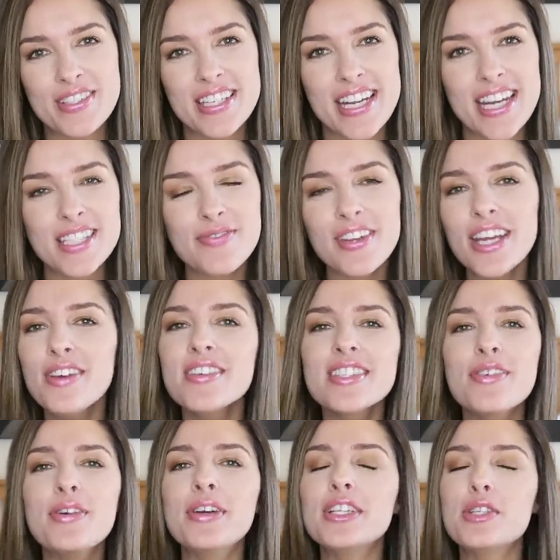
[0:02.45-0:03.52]
Today's video
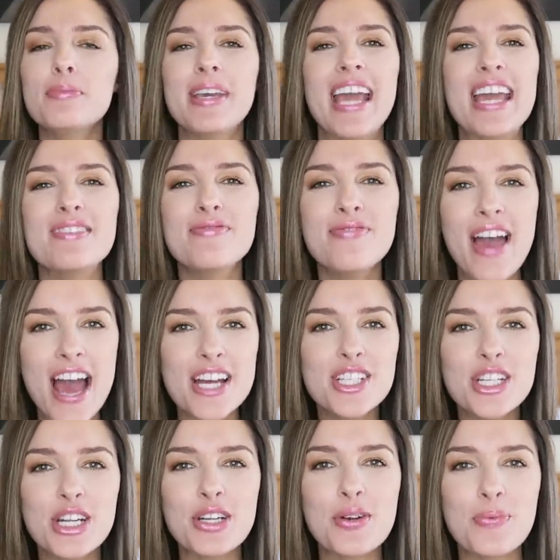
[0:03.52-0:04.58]
is going to be a
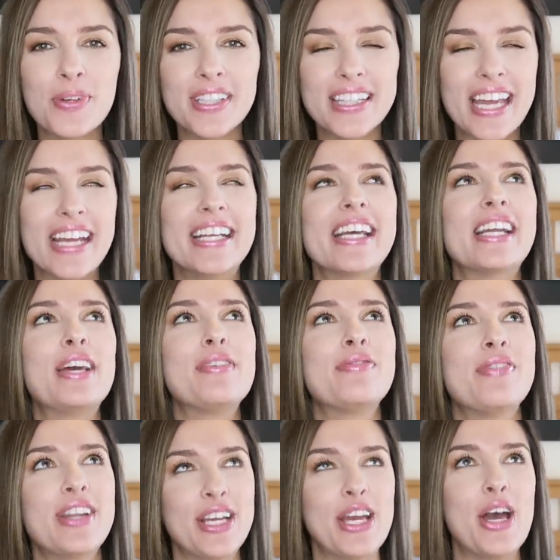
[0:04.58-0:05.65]
fashion
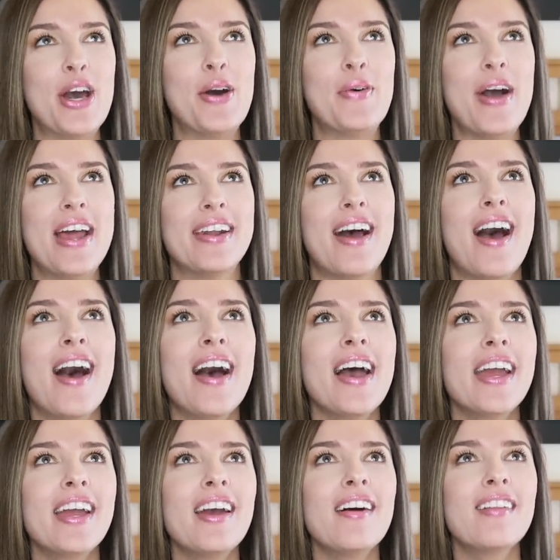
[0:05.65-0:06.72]
related video and
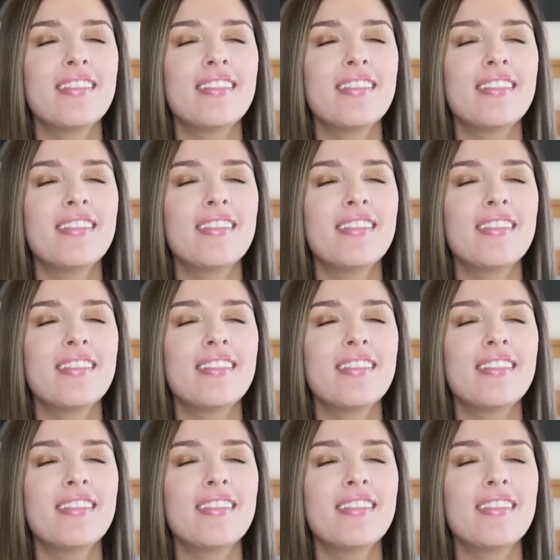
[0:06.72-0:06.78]
I